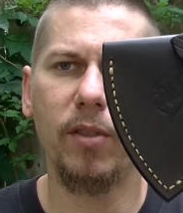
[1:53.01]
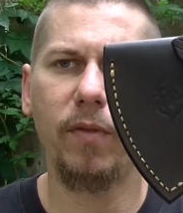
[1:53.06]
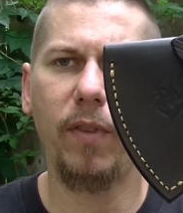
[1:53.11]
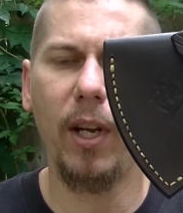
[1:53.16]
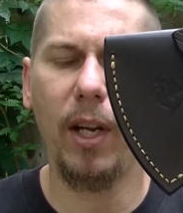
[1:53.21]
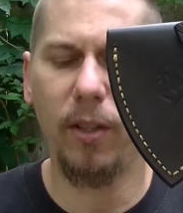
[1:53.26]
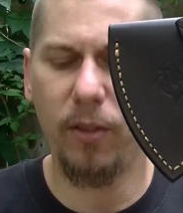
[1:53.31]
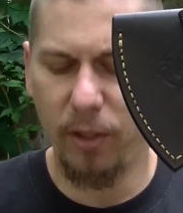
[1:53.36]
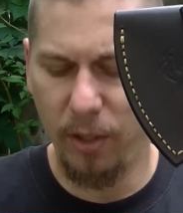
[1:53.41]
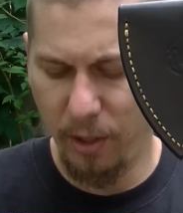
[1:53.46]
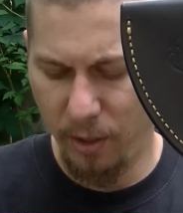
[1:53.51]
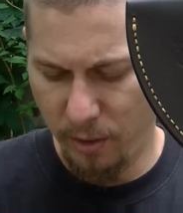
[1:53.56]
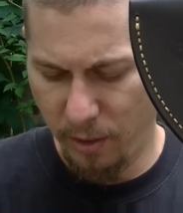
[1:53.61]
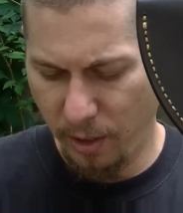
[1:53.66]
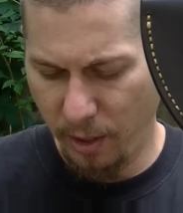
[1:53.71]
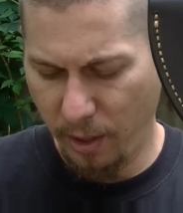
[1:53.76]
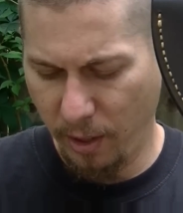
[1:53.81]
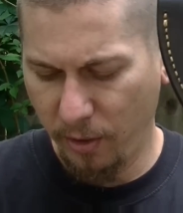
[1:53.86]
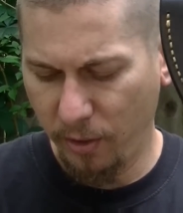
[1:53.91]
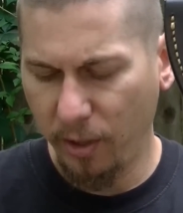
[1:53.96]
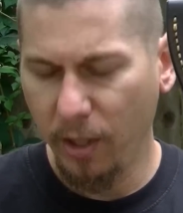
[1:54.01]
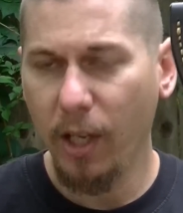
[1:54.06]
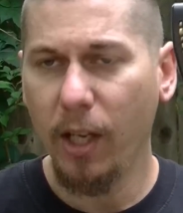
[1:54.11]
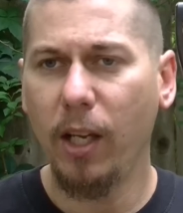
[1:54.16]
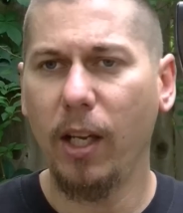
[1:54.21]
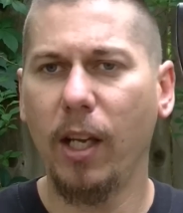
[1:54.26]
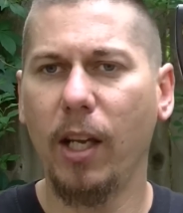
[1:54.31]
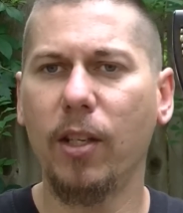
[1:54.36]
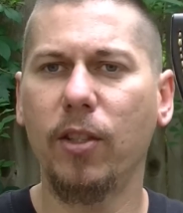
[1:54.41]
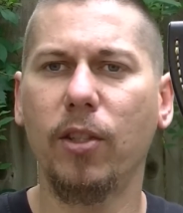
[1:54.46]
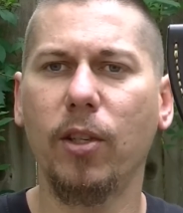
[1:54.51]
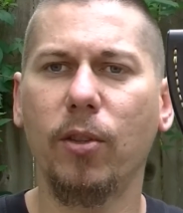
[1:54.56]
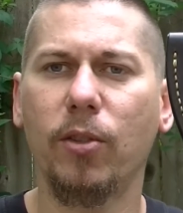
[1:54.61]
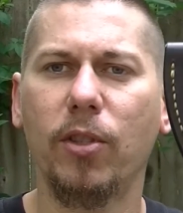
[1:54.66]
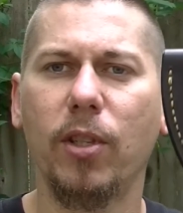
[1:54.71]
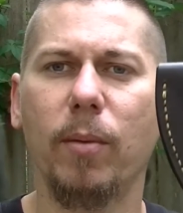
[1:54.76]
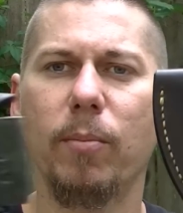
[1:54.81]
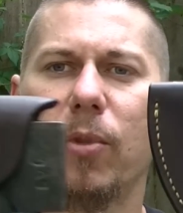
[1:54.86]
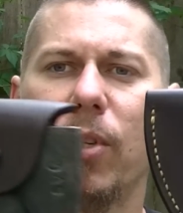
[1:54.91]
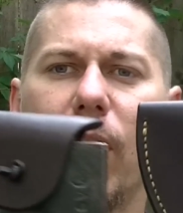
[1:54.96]
fancy as this, and so
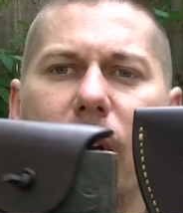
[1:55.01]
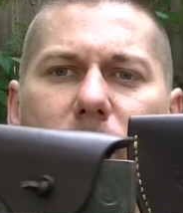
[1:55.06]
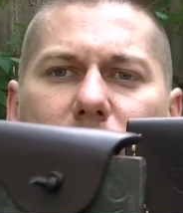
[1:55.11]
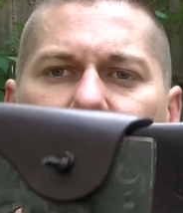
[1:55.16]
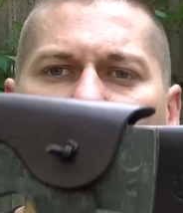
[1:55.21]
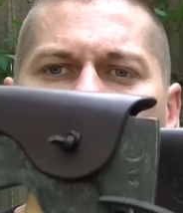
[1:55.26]
sometimes